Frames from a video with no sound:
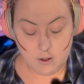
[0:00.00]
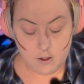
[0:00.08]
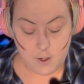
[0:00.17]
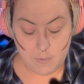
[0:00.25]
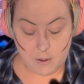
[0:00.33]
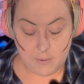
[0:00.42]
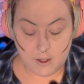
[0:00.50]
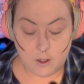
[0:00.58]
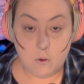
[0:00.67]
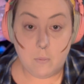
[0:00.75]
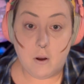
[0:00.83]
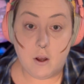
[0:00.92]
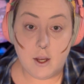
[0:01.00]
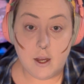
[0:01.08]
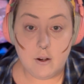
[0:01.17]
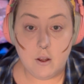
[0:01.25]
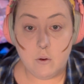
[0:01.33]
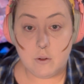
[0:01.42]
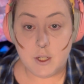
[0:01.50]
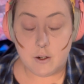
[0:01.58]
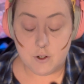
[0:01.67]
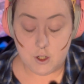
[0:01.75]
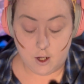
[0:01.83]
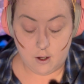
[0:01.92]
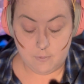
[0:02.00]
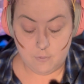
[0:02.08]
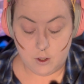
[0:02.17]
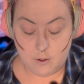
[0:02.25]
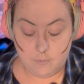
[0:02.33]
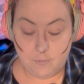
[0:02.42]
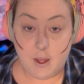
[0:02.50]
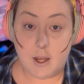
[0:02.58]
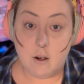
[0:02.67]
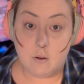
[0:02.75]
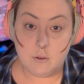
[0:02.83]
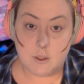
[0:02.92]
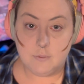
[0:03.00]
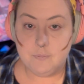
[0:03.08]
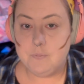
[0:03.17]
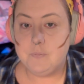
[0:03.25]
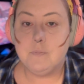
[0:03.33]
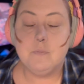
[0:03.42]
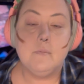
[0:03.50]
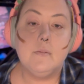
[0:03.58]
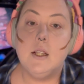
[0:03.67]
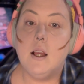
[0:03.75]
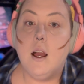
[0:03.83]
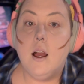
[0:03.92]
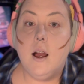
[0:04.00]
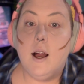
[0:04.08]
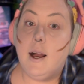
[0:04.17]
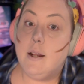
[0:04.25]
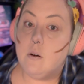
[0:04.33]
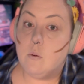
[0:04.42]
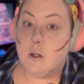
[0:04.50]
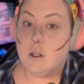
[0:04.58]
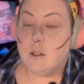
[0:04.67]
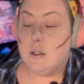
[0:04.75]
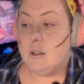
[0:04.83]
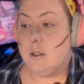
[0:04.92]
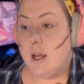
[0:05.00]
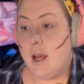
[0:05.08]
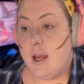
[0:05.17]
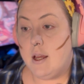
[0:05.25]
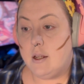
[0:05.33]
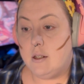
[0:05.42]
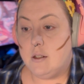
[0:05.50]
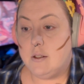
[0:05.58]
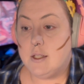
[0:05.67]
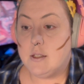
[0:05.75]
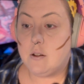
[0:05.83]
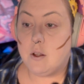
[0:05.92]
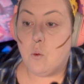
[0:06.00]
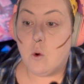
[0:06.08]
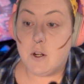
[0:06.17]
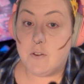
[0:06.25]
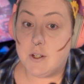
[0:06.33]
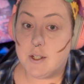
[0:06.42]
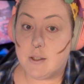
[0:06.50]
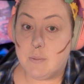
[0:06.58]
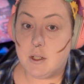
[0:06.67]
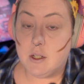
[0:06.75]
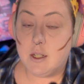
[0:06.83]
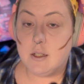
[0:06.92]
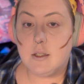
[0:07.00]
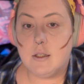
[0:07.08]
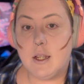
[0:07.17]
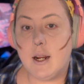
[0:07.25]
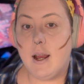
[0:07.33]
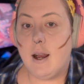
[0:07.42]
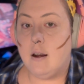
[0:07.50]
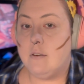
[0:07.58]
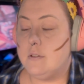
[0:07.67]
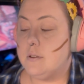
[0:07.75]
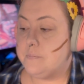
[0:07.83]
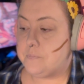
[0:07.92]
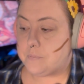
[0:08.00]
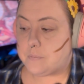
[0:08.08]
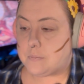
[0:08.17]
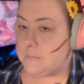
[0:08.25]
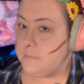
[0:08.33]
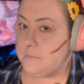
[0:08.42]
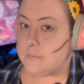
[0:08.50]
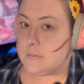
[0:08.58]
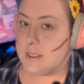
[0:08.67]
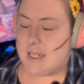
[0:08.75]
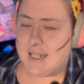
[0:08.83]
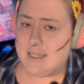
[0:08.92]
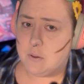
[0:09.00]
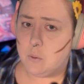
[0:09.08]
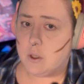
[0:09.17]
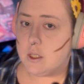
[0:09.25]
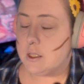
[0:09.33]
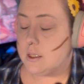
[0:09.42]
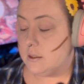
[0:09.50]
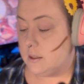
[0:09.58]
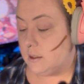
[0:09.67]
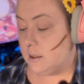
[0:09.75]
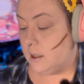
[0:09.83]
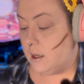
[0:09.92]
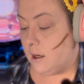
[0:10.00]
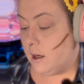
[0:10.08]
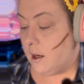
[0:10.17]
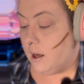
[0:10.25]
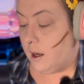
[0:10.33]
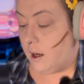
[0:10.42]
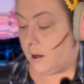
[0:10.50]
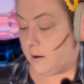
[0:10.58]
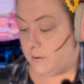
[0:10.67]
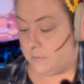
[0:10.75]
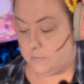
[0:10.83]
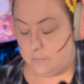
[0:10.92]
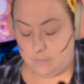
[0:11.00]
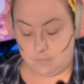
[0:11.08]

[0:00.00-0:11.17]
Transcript: and you might be like, well, Bog, how do you hold down a job? Well, I don't. I don't work. And this is only one of the disabilities that I have. I don't work. Um,